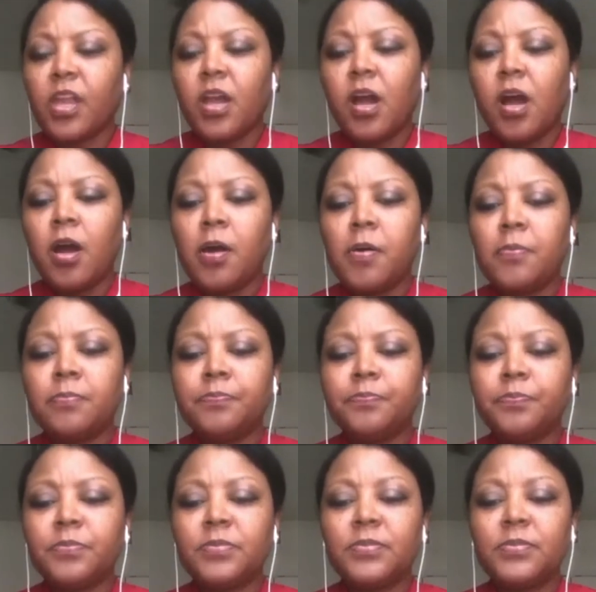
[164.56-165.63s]

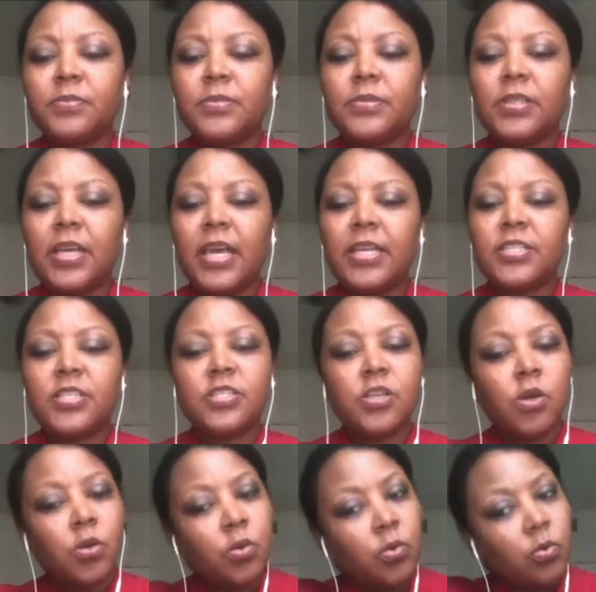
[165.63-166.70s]
And
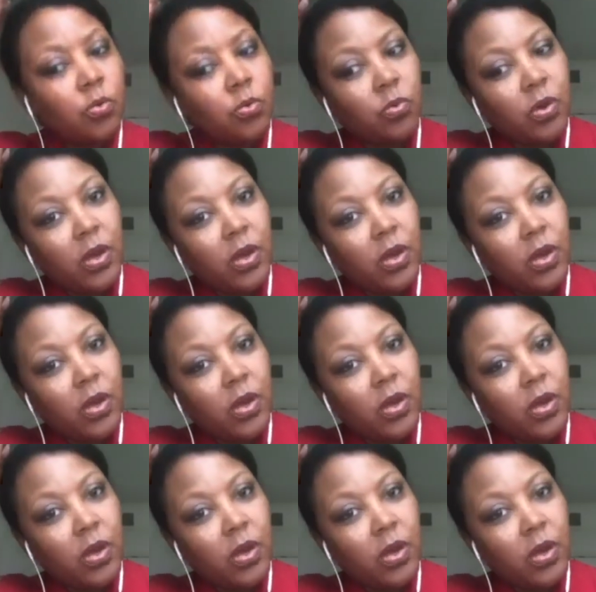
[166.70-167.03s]
so